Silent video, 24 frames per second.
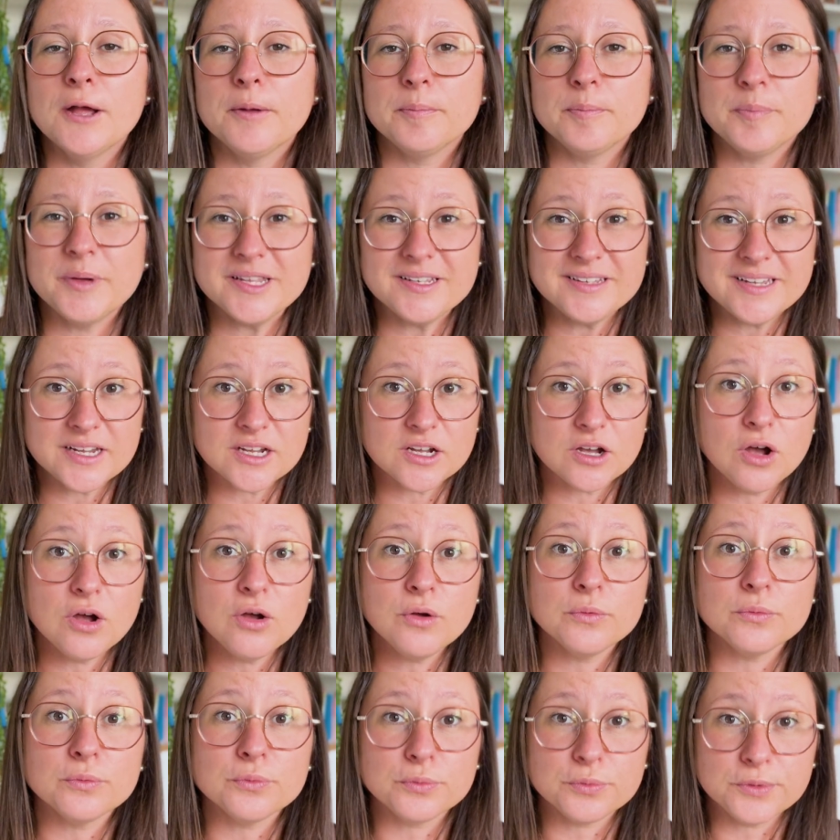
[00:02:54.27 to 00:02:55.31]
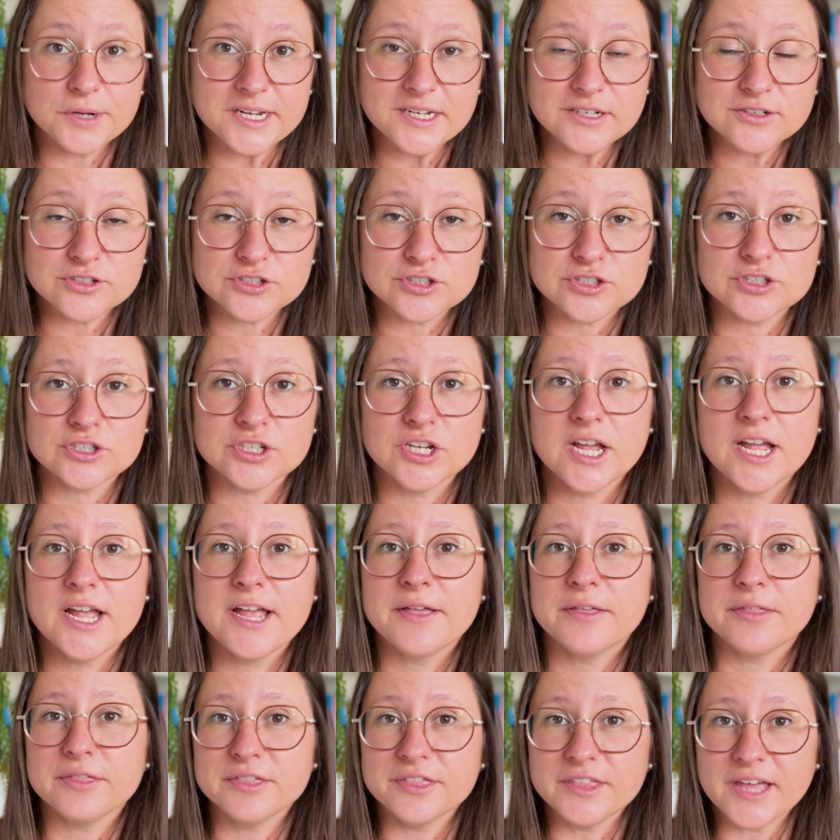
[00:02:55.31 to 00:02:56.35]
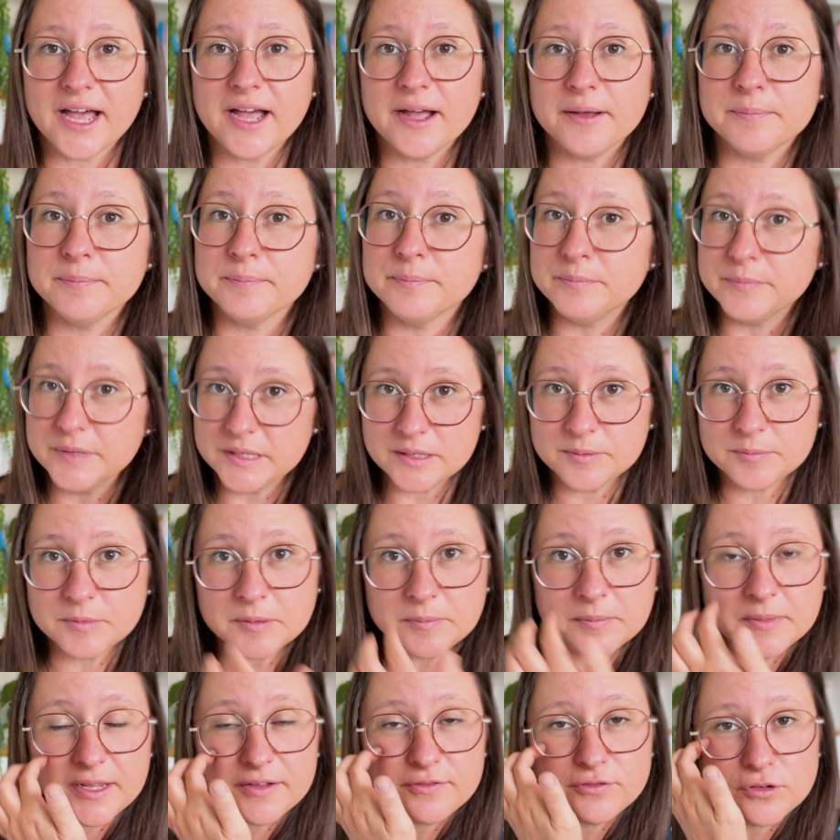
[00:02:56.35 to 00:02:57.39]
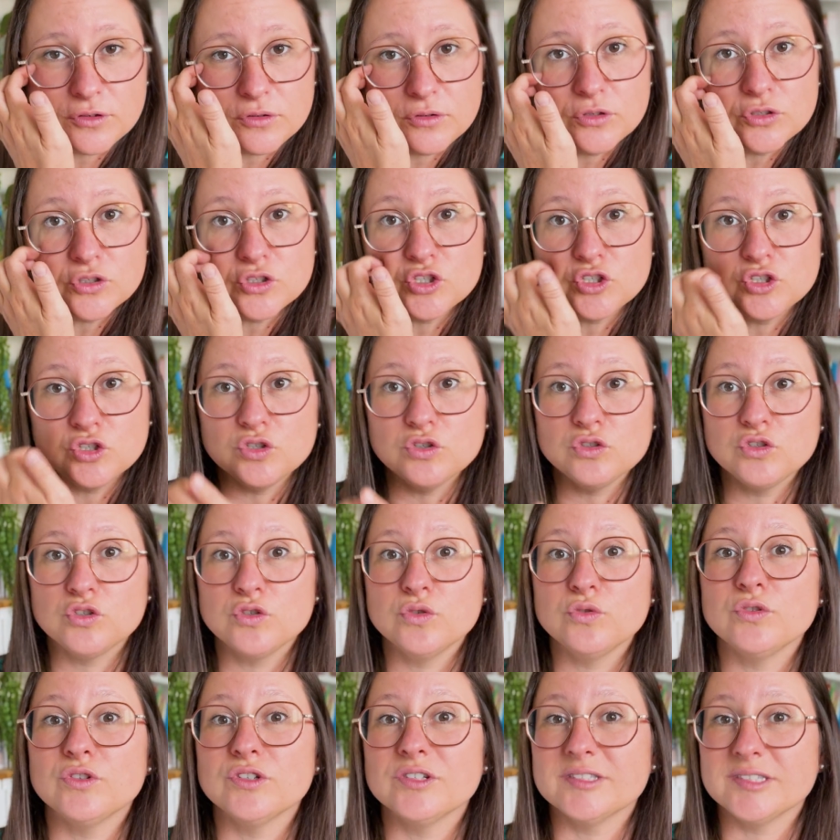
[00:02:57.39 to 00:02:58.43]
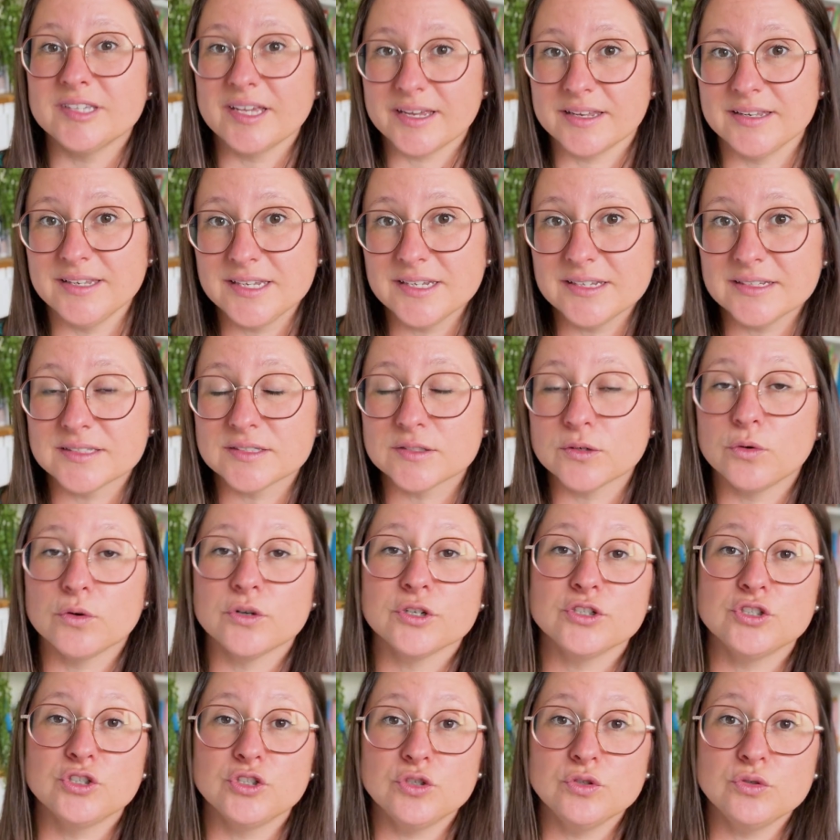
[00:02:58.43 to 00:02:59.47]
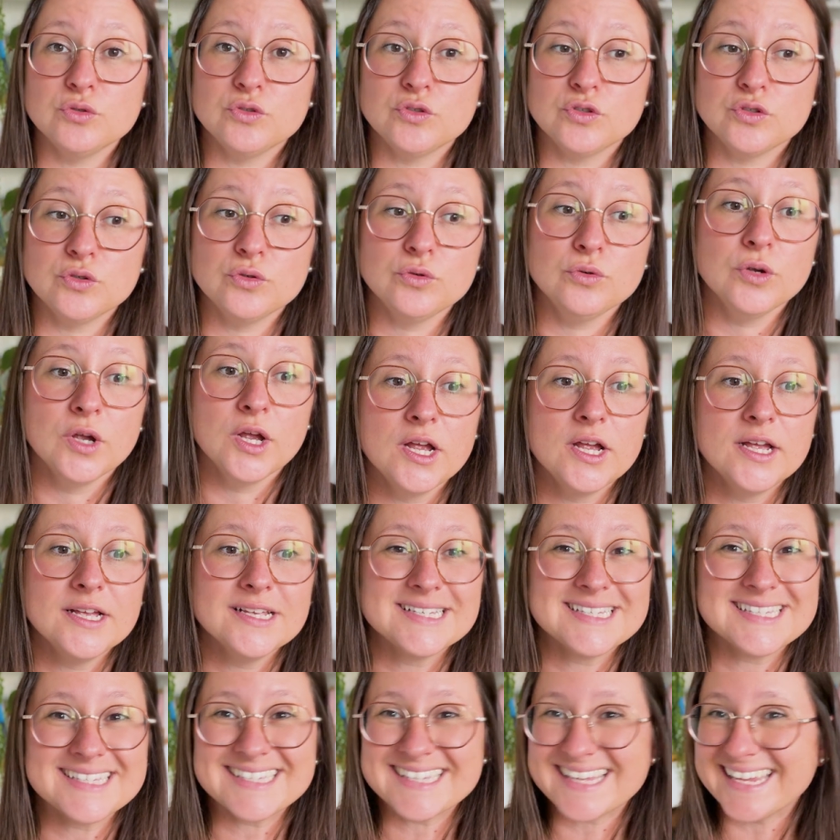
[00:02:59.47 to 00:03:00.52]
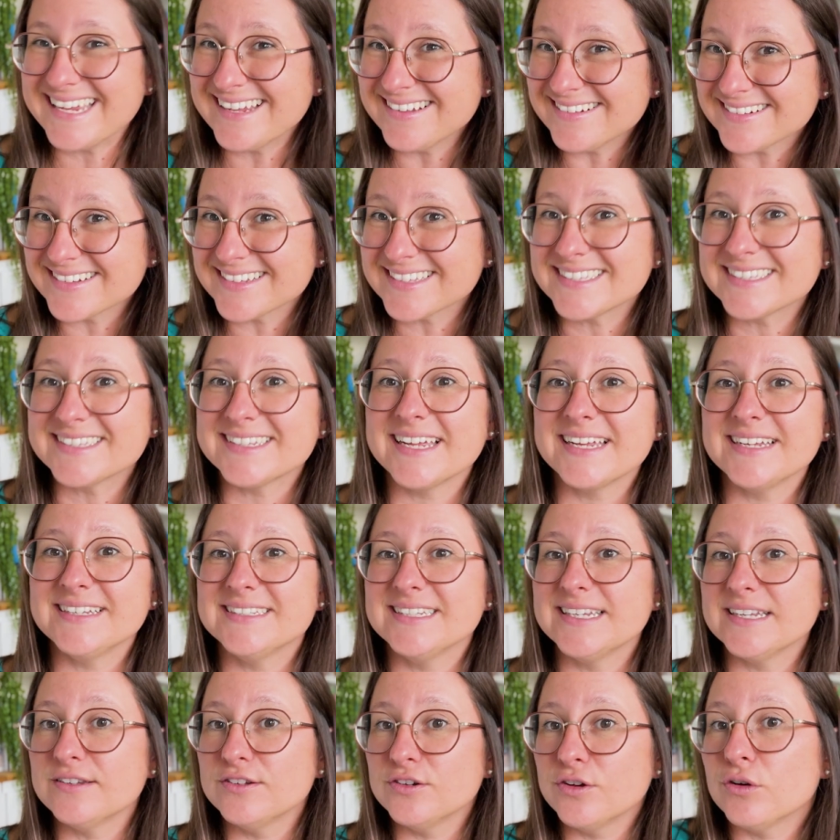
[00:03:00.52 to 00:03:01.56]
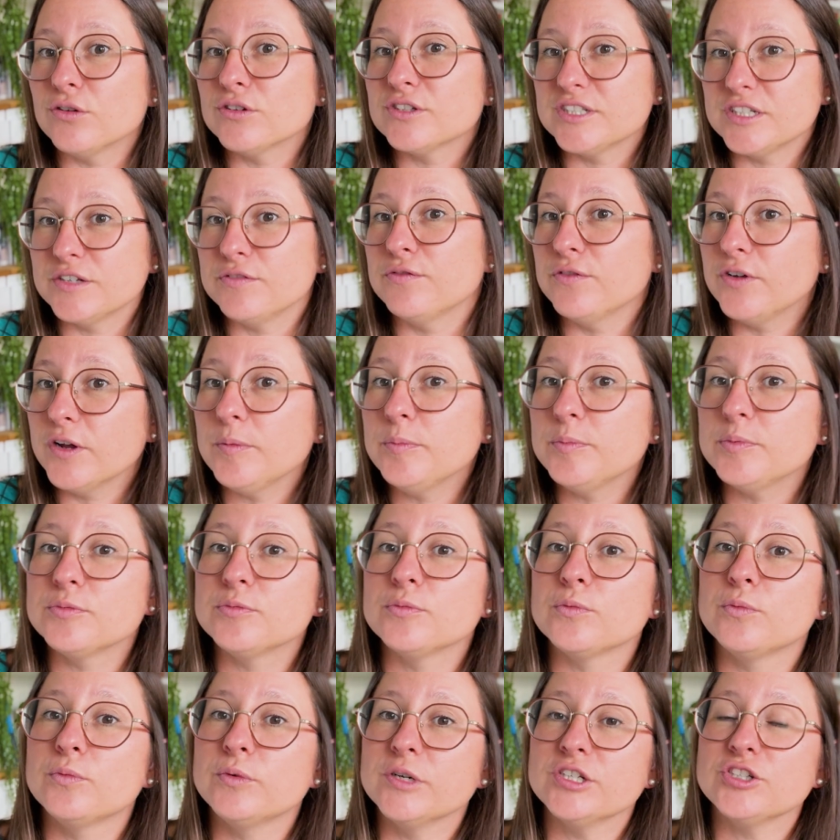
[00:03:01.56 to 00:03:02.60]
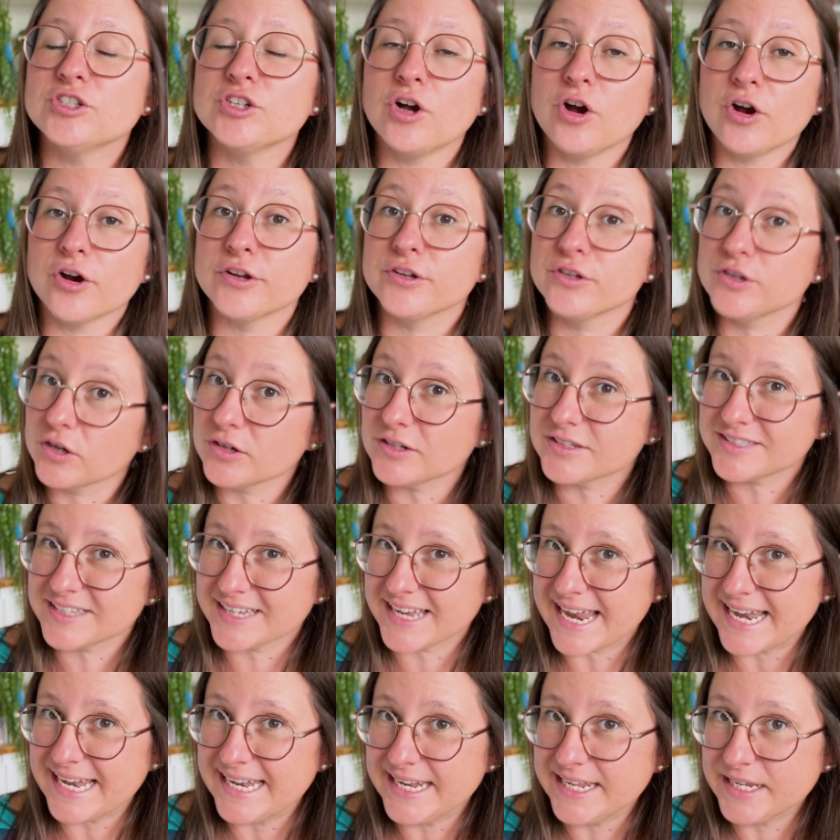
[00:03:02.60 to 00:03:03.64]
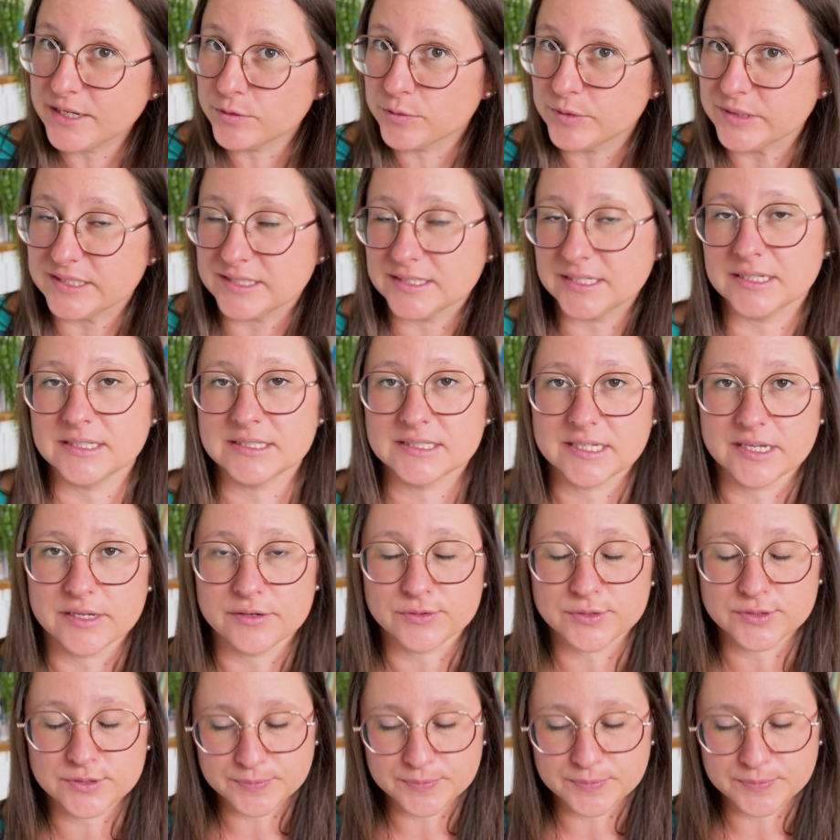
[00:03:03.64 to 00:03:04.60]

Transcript: but they can't reach that minimum level due to the techniques or due to skills they did not develop, which are not linguistic skills.